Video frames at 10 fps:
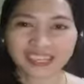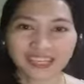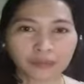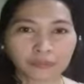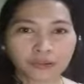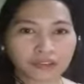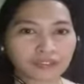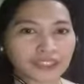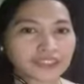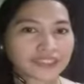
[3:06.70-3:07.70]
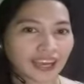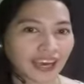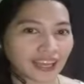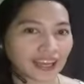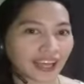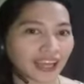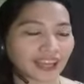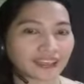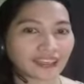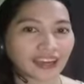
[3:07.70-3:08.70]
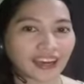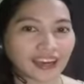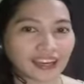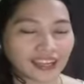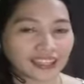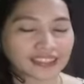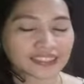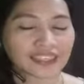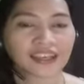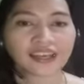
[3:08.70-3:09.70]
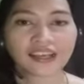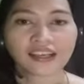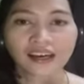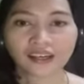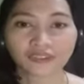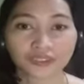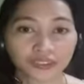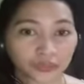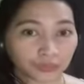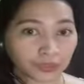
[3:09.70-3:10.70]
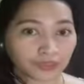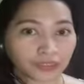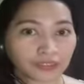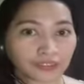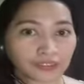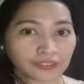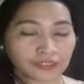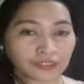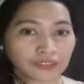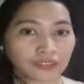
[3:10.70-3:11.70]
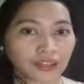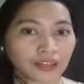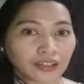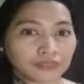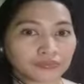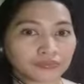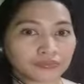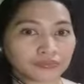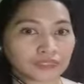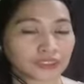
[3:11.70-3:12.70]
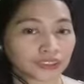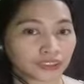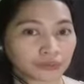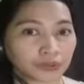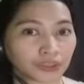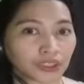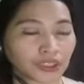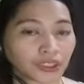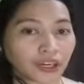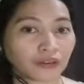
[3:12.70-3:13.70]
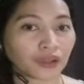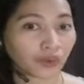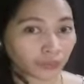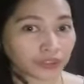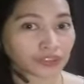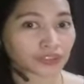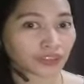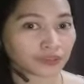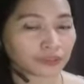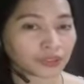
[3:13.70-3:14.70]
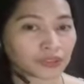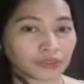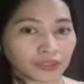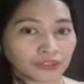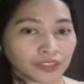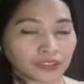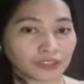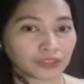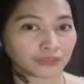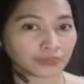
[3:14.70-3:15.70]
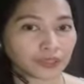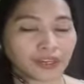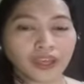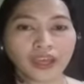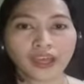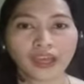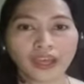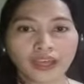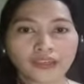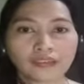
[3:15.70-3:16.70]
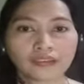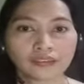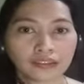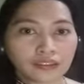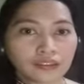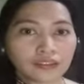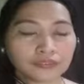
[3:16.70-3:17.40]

like a prefix, the ala and the alas, the numerical description, how we describe the numerical number, and the